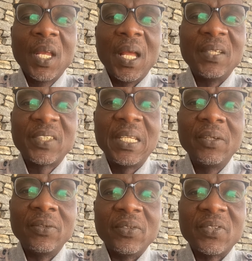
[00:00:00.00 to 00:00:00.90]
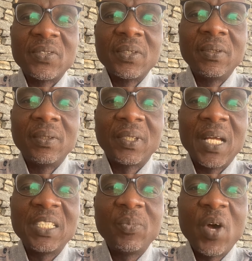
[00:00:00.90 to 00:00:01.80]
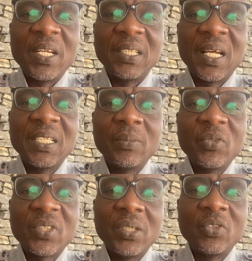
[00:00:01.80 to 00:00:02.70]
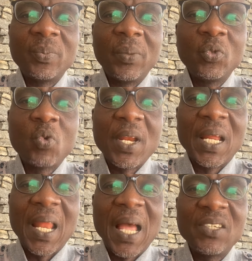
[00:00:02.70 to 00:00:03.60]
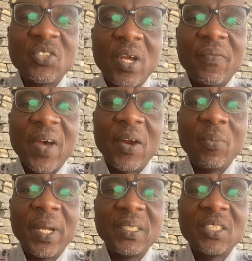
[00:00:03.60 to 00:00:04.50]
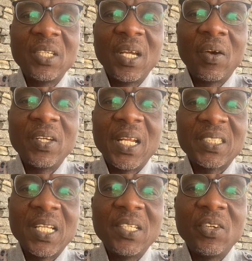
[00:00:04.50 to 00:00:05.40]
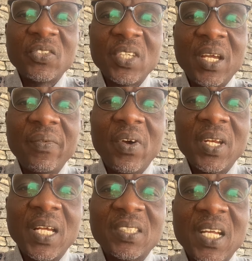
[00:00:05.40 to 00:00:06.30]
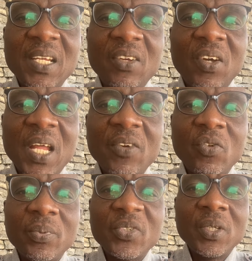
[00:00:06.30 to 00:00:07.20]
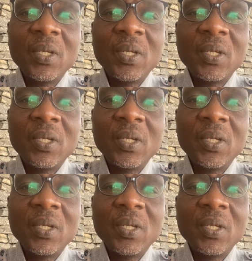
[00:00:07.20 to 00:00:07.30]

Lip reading: skills, tangible and intangible skills, to be able to analyze your environment, understand yourself, understand other groups,